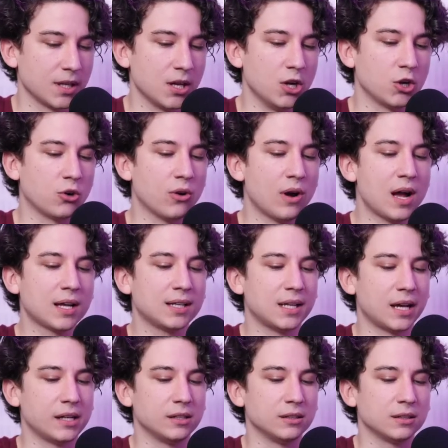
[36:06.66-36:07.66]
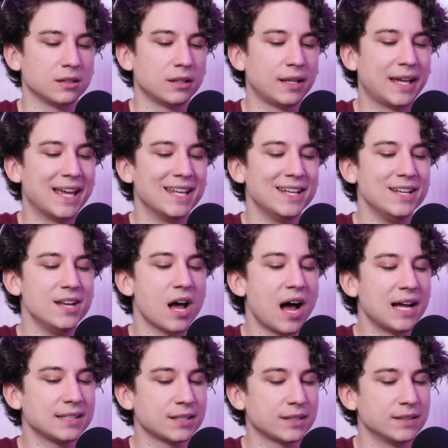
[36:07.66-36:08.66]
A crocodile
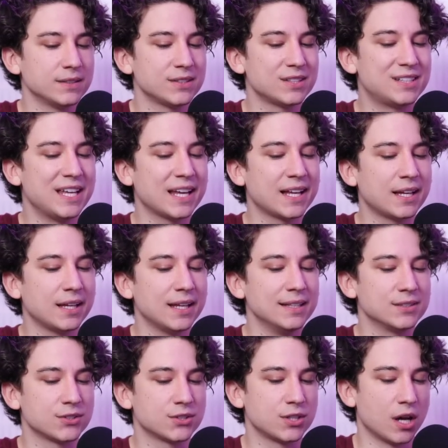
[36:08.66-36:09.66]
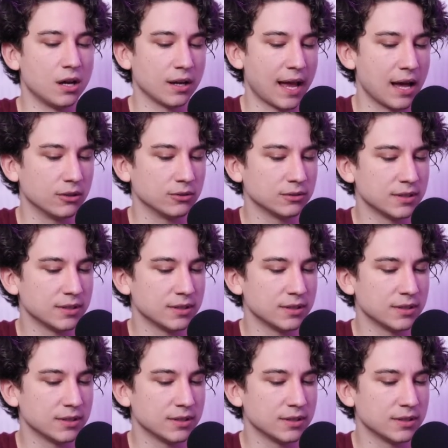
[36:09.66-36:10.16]
cannot stick its tongue out.